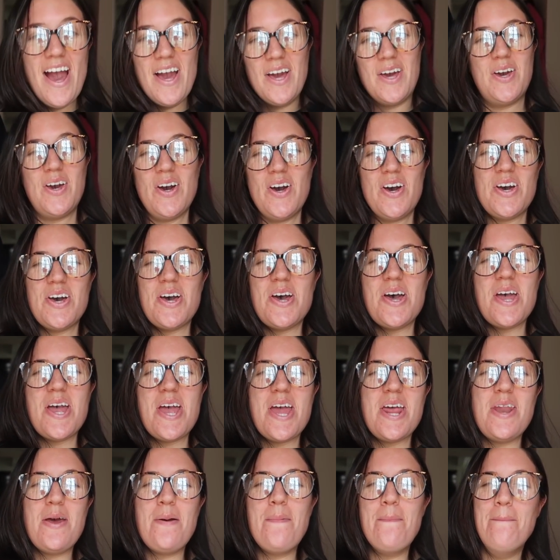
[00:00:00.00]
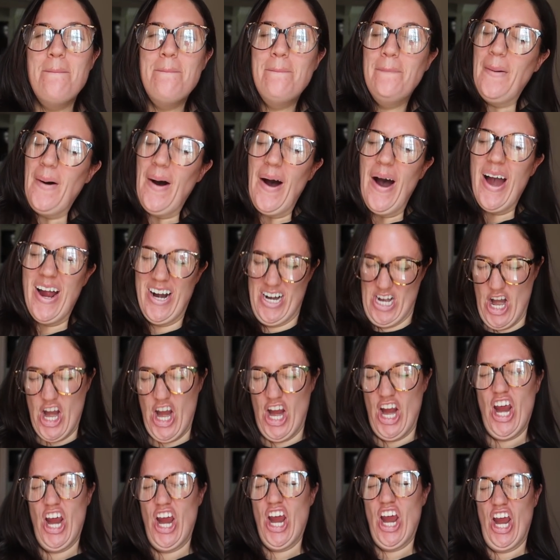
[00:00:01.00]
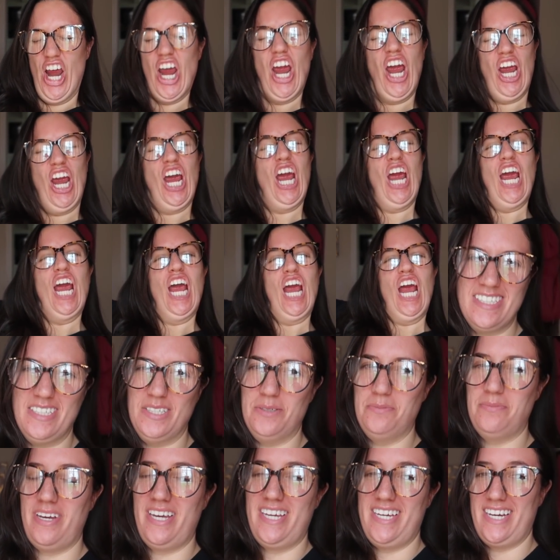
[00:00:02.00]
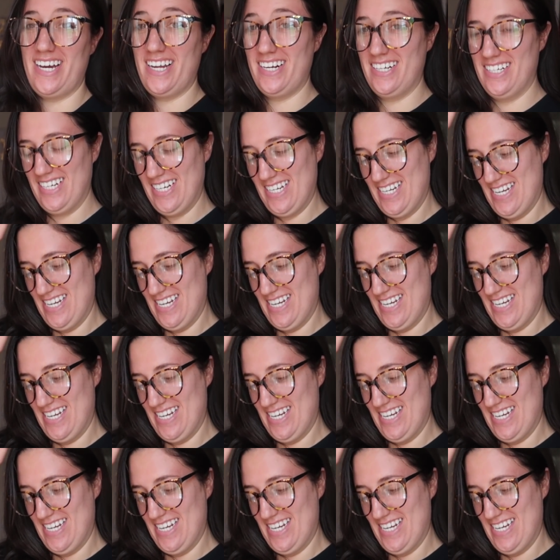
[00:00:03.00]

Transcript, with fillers: Good morning! Oh my god.